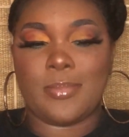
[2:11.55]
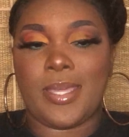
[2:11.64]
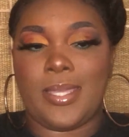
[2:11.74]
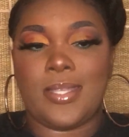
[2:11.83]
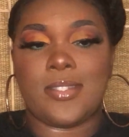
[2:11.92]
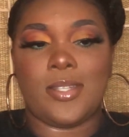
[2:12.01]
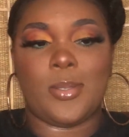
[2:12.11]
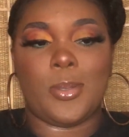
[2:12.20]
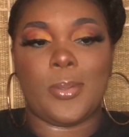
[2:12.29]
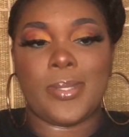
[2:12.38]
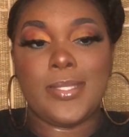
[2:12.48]
my hand's a little
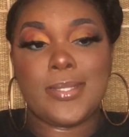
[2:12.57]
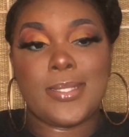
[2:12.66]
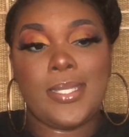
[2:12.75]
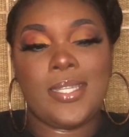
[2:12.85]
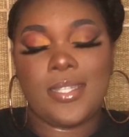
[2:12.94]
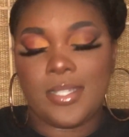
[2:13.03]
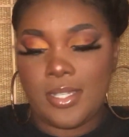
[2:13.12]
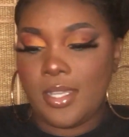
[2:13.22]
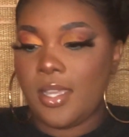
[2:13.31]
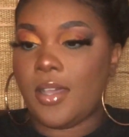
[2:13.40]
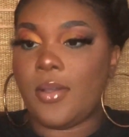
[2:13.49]
greasy.
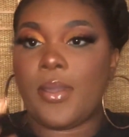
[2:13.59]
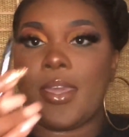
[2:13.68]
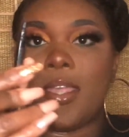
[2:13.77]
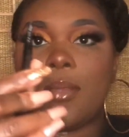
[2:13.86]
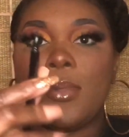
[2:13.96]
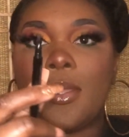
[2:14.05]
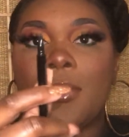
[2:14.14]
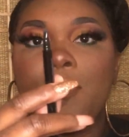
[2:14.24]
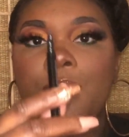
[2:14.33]
Okay, here we go.